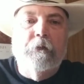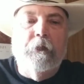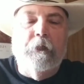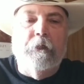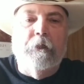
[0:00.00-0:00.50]

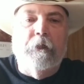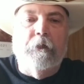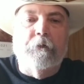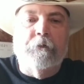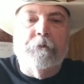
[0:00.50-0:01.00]
And
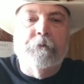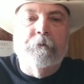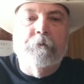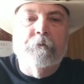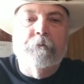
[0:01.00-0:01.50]
uh,
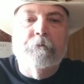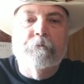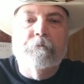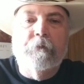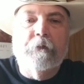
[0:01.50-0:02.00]

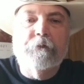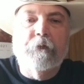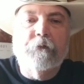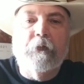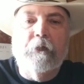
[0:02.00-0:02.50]
I was
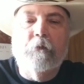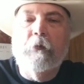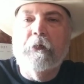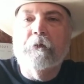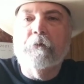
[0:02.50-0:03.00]
just kind of
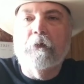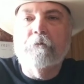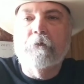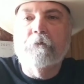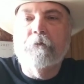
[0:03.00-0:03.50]
waiting
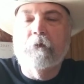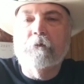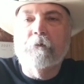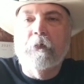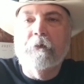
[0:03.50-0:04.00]
around for the phone
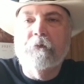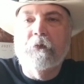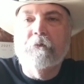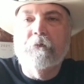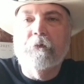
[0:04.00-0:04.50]
to ring,
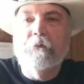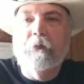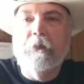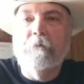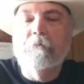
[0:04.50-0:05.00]
see if there was
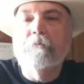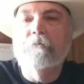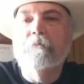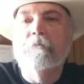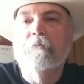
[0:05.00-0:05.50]
any
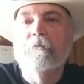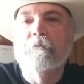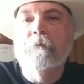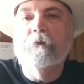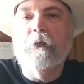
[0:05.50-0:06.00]

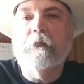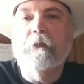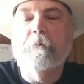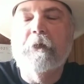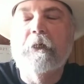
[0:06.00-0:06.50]

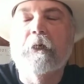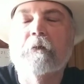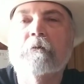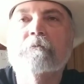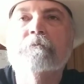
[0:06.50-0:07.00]
trucking to be done.